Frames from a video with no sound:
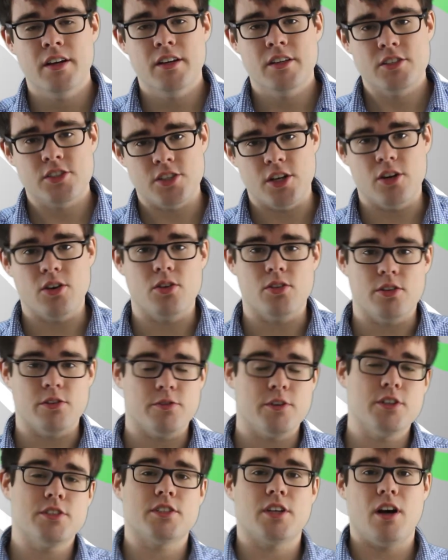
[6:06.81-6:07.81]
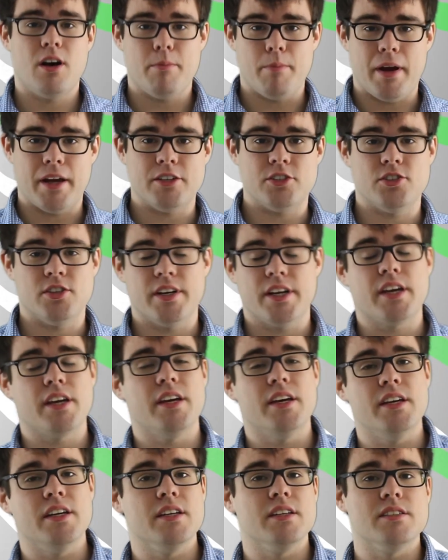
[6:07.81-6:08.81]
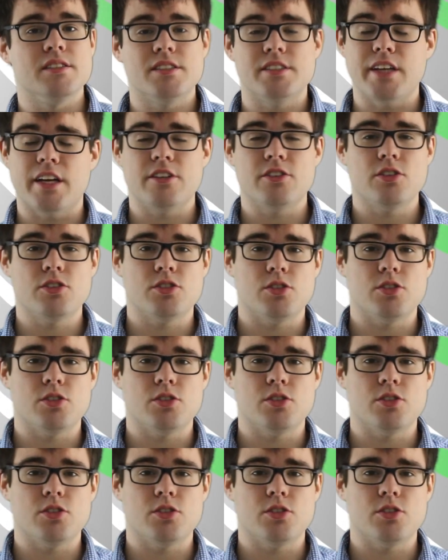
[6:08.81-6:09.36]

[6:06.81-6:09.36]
So the first combat trick is Center